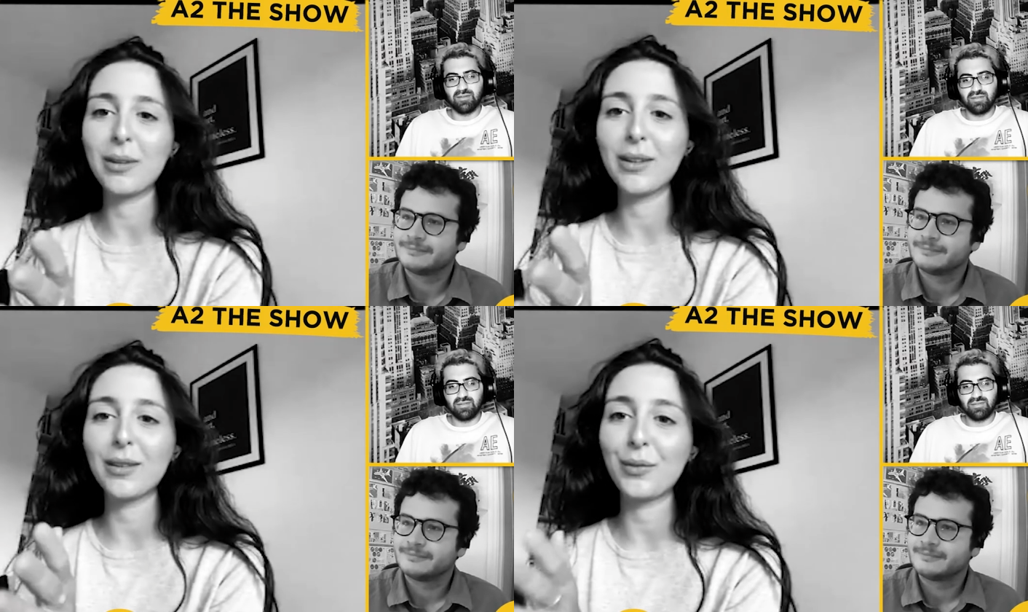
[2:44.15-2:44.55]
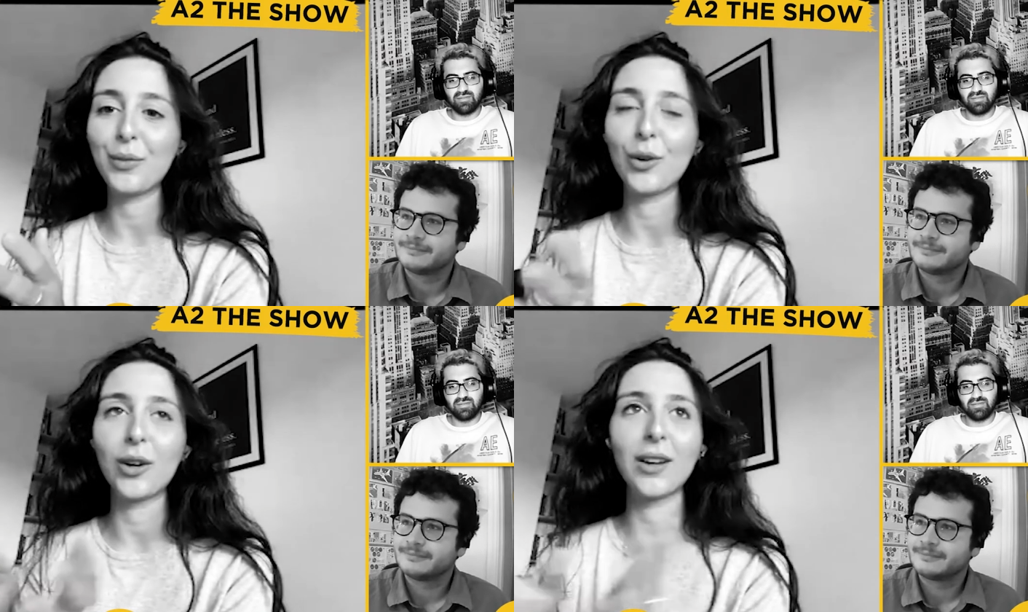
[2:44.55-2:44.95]
Speaker 1: me
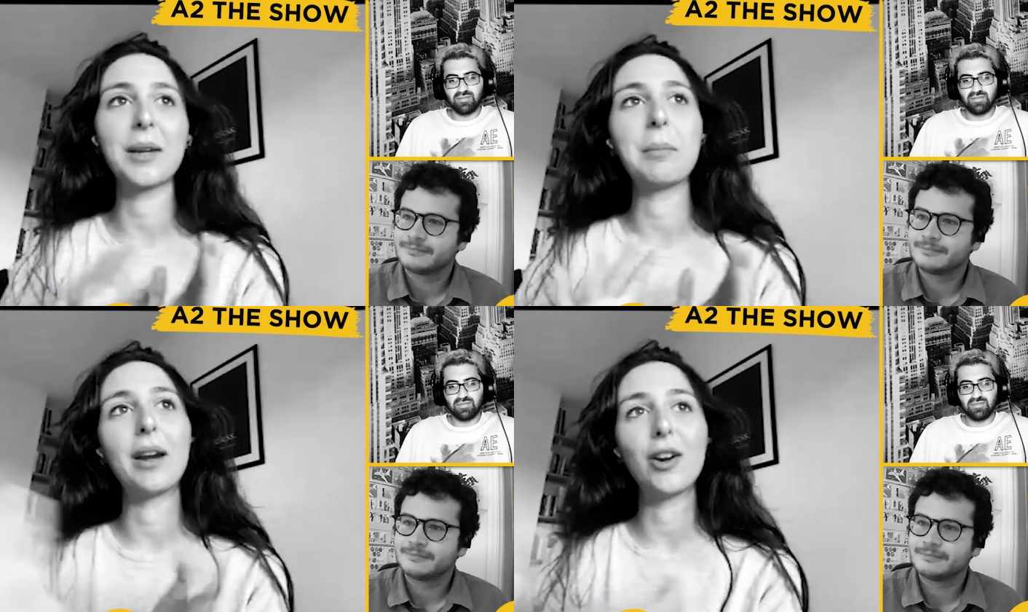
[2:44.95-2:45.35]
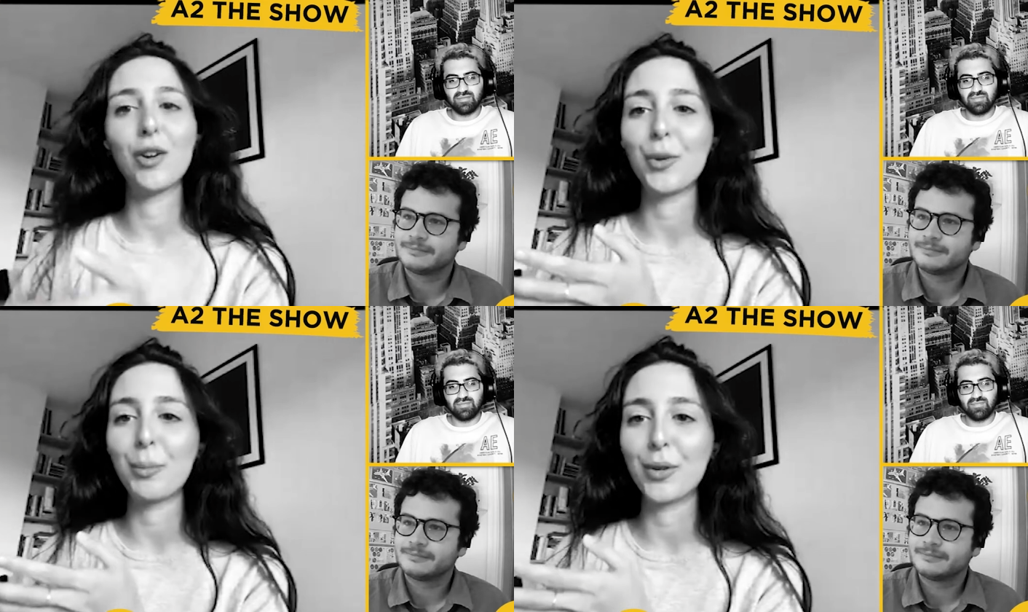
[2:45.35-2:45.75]
for like my
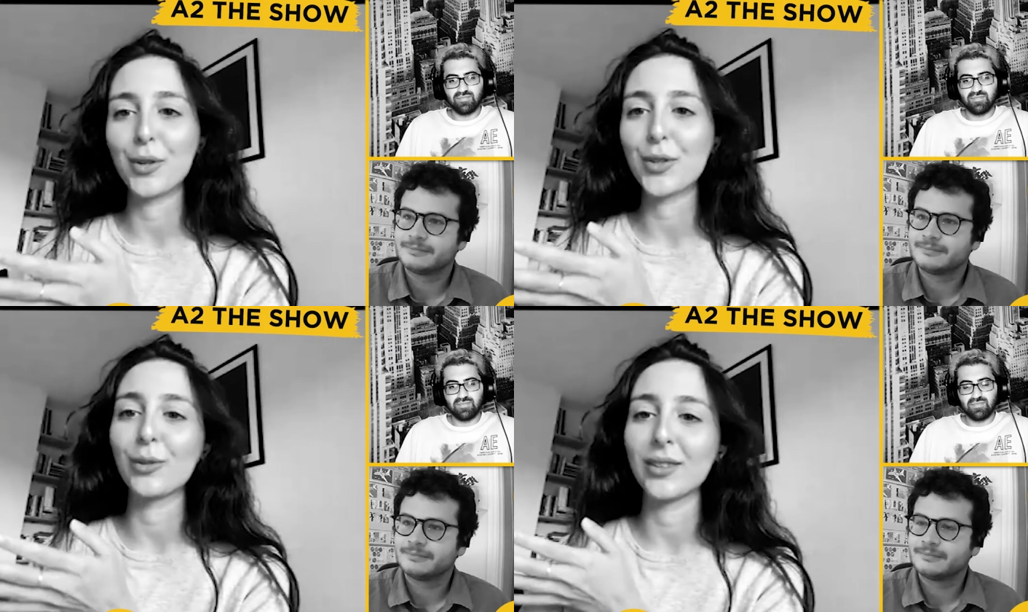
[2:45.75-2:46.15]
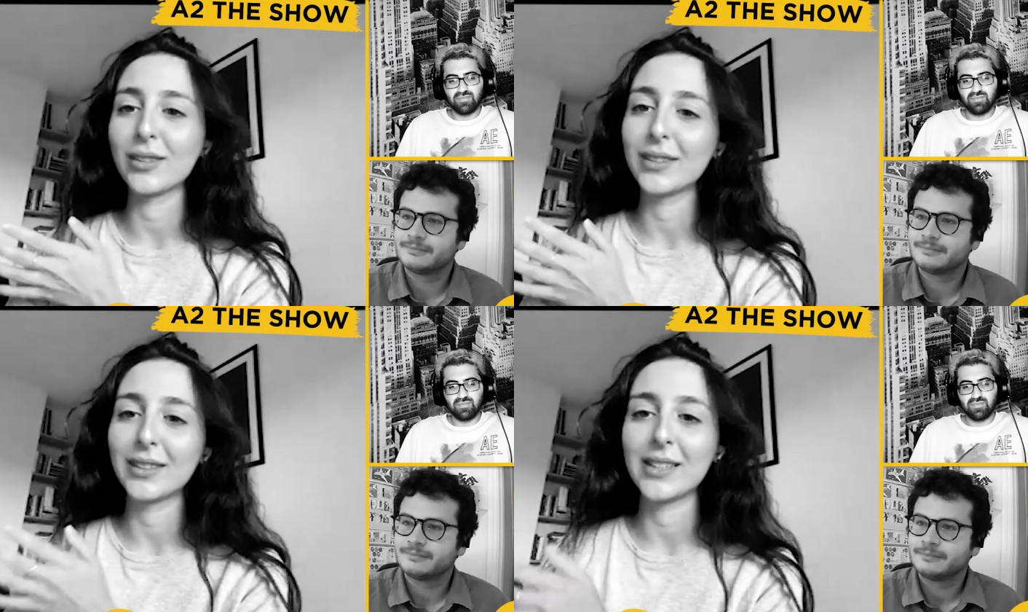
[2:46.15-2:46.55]
other persona
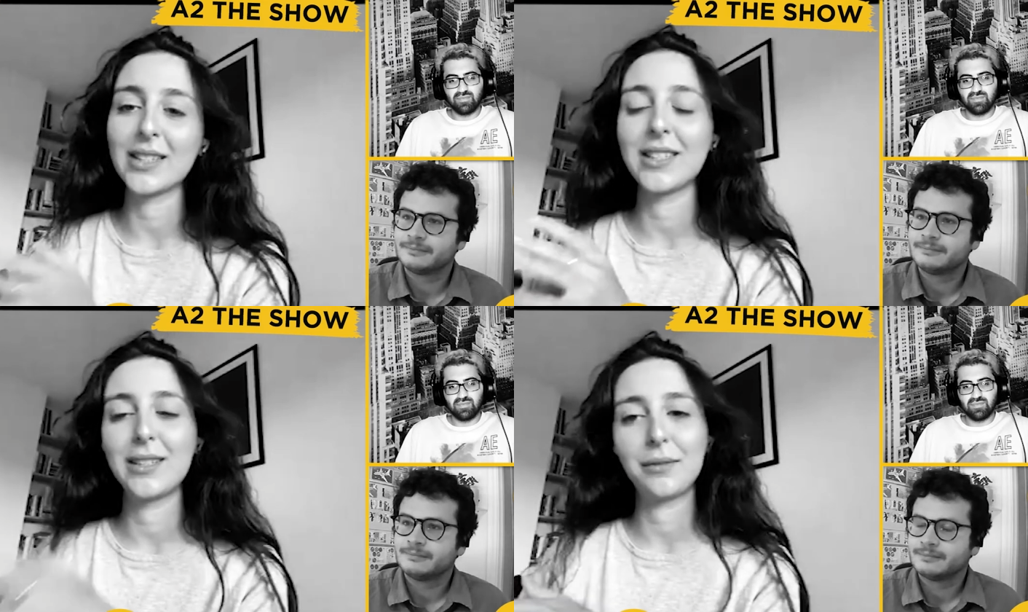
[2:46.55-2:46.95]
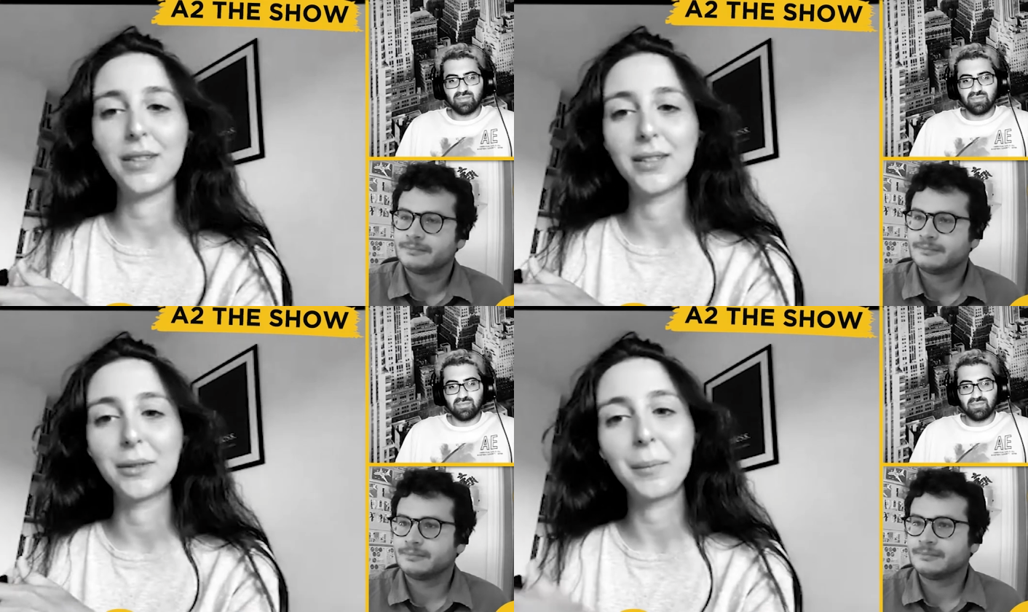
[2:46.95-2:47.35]
that's
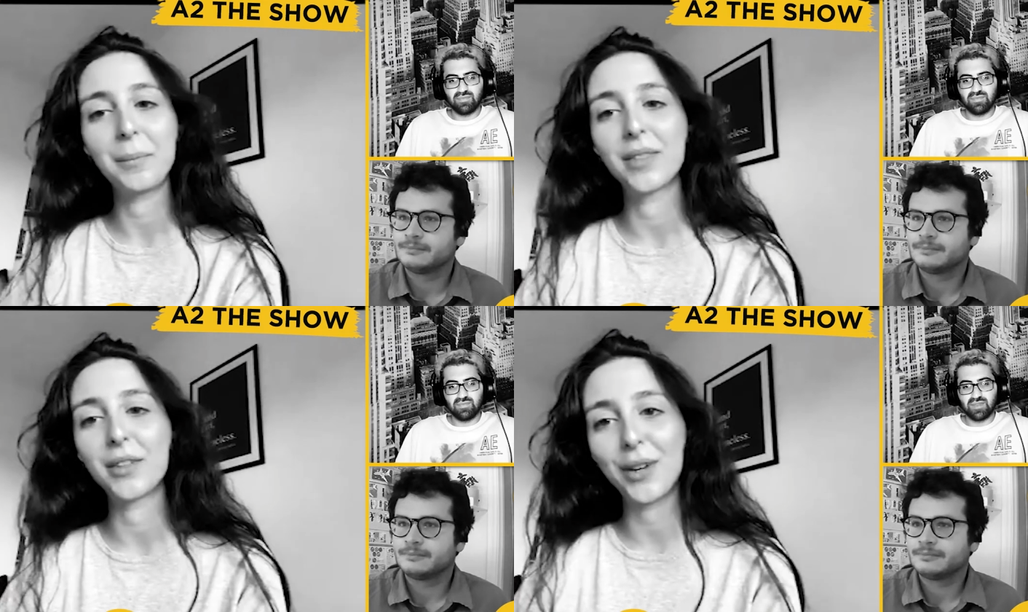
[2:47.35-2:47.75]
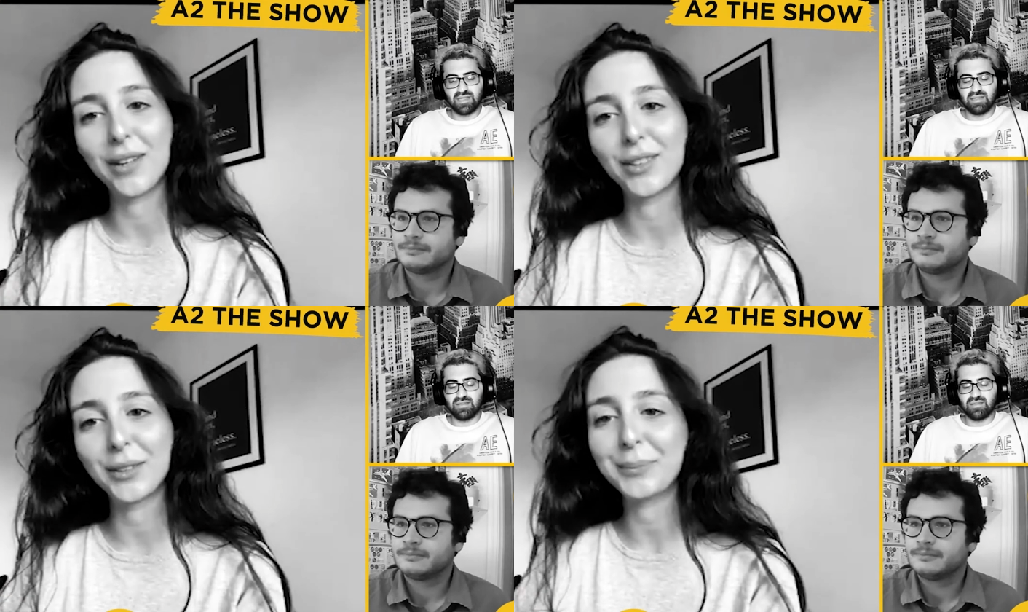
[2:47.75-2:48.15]
Divina mm-hmm. the
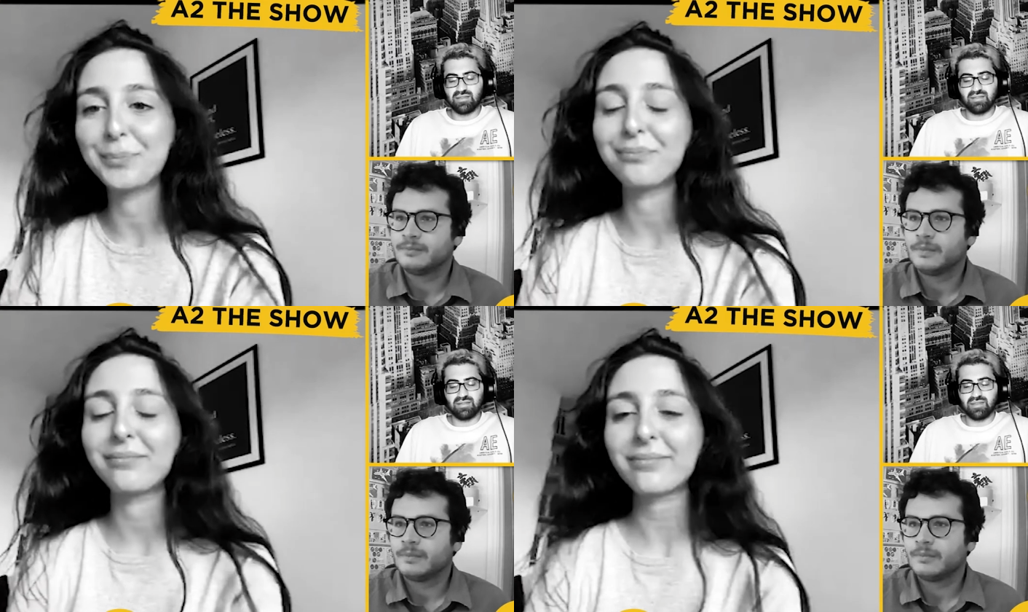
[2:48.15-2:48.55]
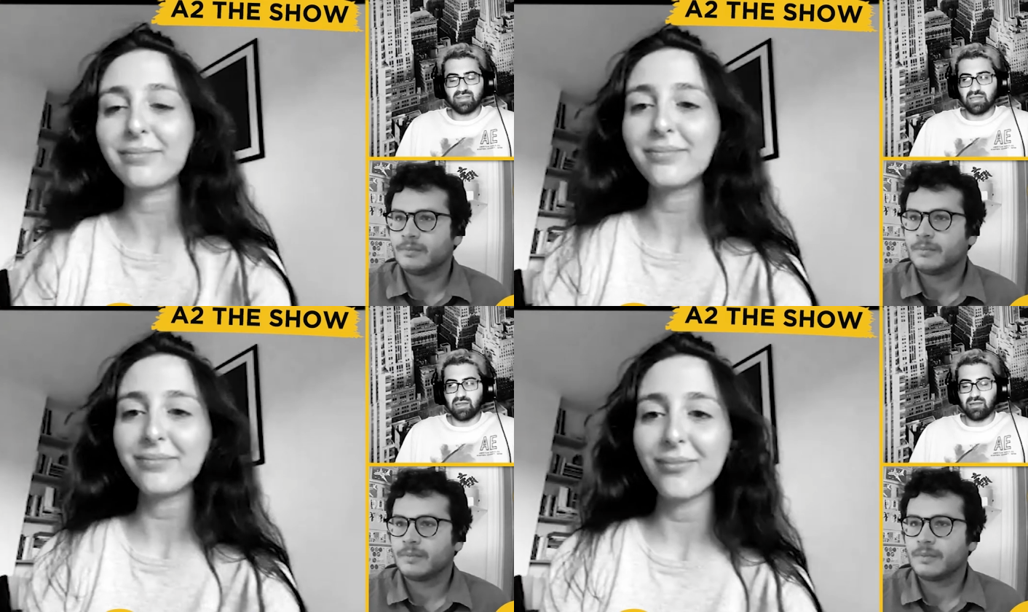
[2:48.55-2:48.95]
writer. That's,
Speaker 2: that's
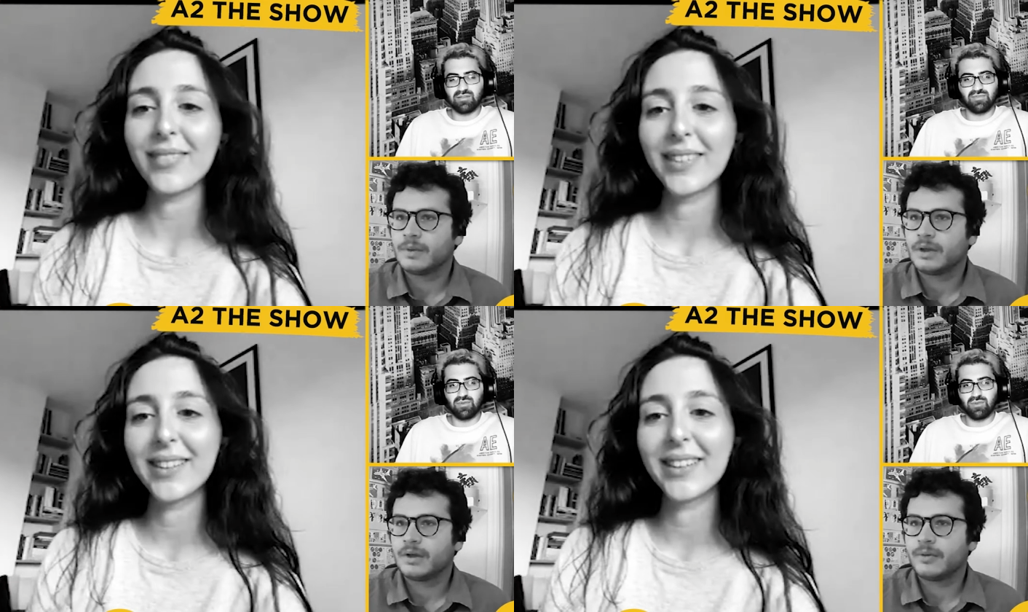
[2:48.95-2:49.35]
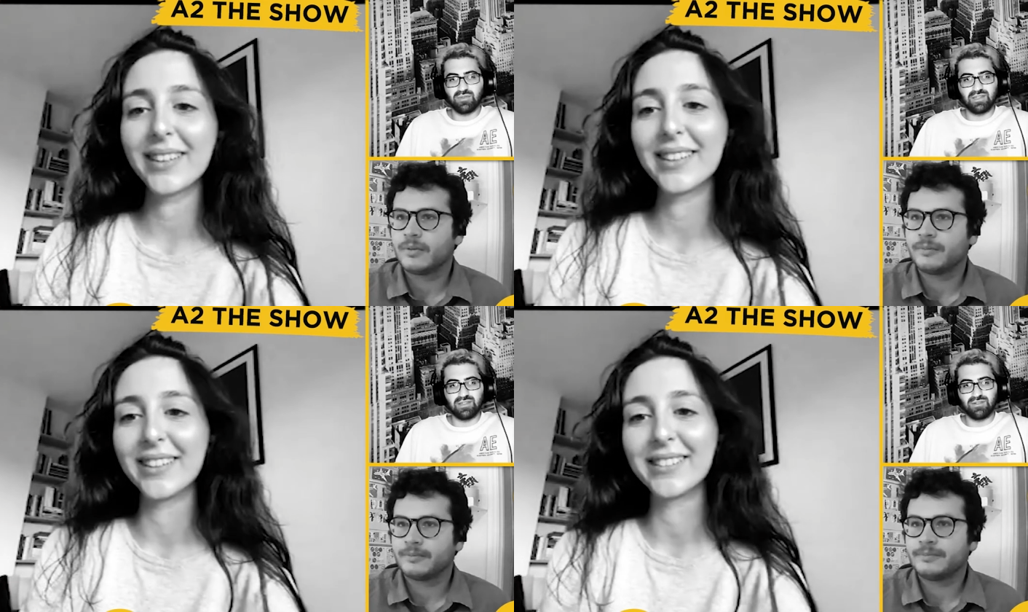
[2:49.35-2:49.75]
a lot of roles
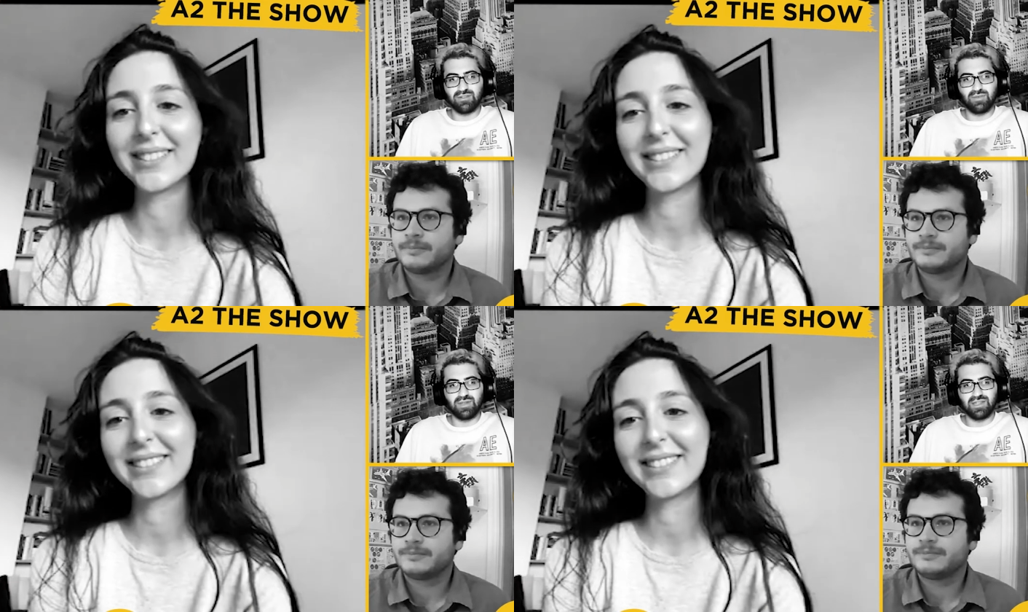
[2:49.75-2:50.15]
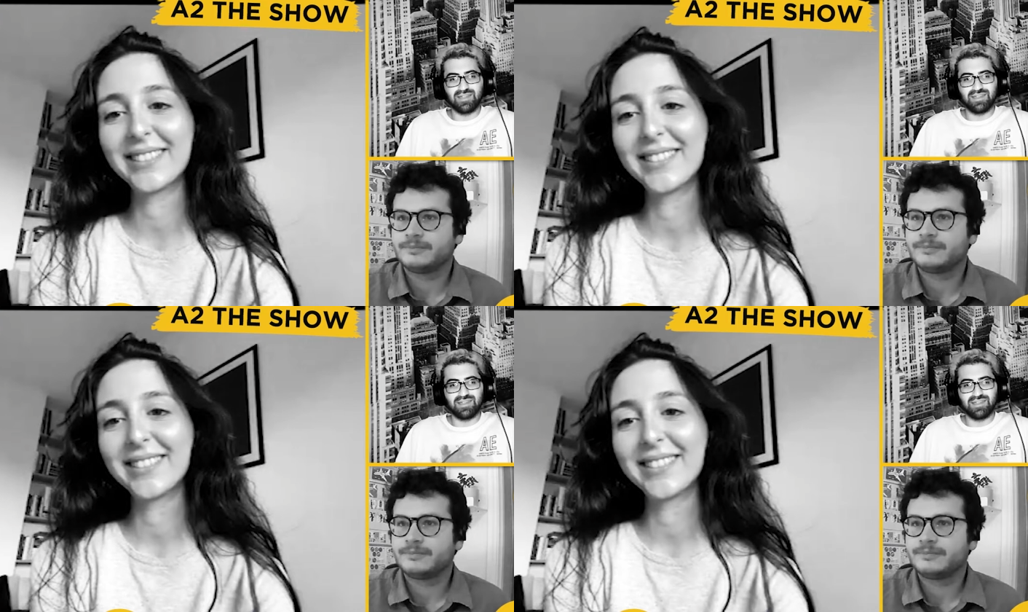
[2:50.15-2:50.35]
that yeah. you're doing